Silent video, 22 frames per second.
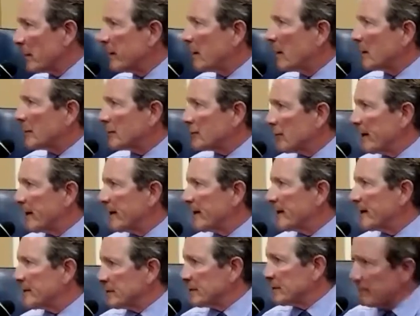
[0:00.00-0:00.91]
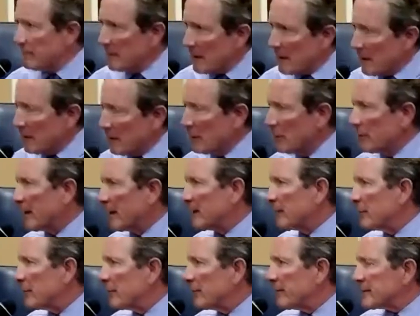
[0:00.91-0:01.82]
ER trainings, and you
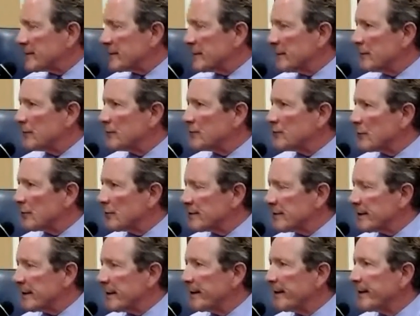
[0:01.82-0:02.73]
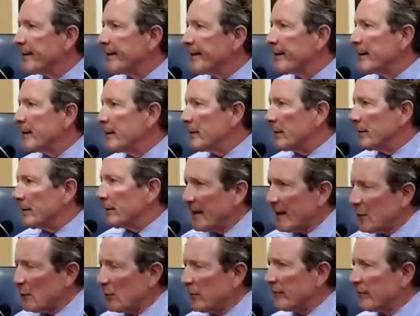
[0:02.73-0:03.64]
had to do this in New Jersey, you've had
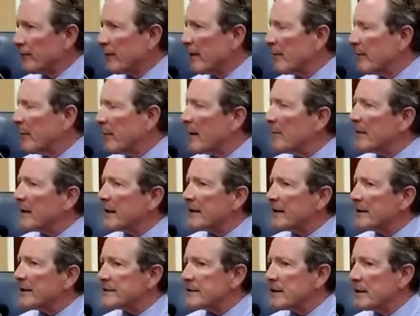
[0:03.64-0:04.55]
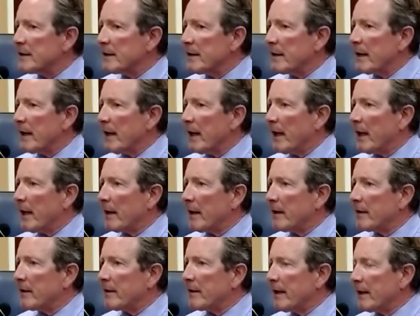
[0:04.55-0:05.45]
to do it in front of the public, is
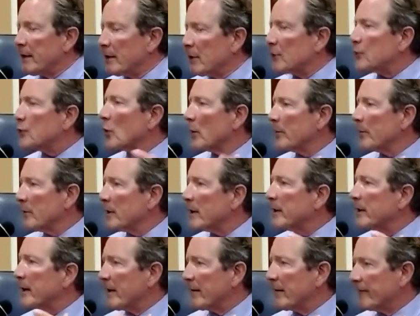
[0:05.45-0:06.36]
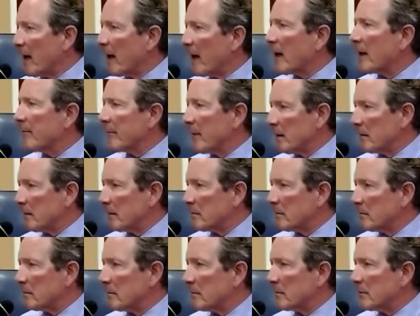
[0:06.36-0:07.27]
in a turbulent environment
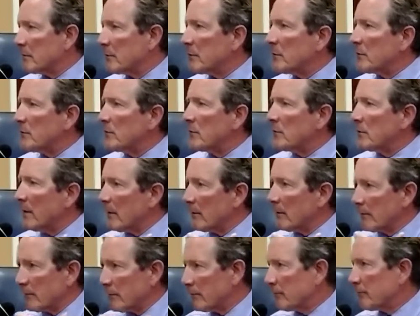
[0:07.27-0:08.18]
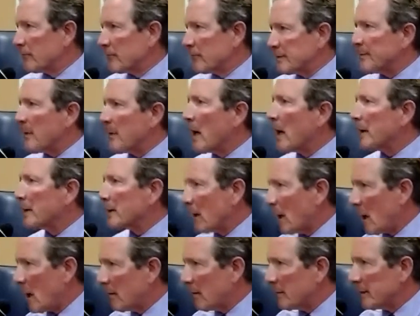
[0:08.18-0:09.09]
to respond
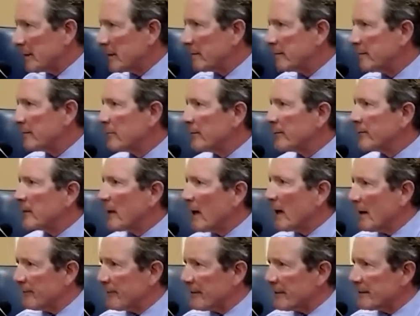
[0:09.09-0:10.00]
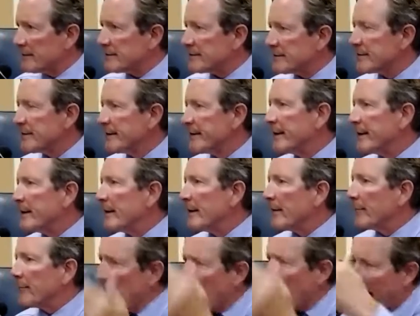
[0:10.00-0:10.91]
calmly with confidence,
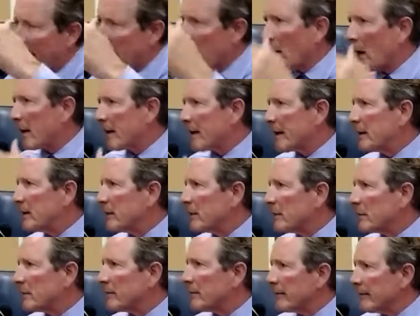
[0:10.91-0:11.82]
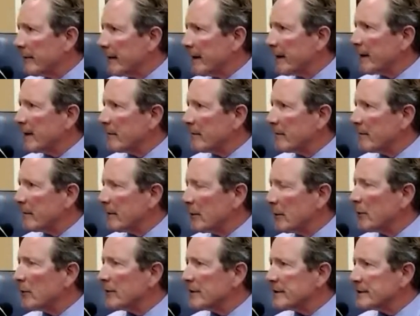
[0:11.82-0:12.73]
hierarchy your thinking
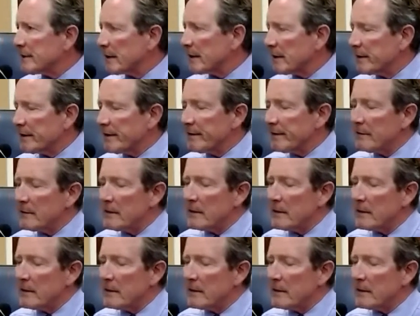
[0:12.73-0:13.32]
heuristically.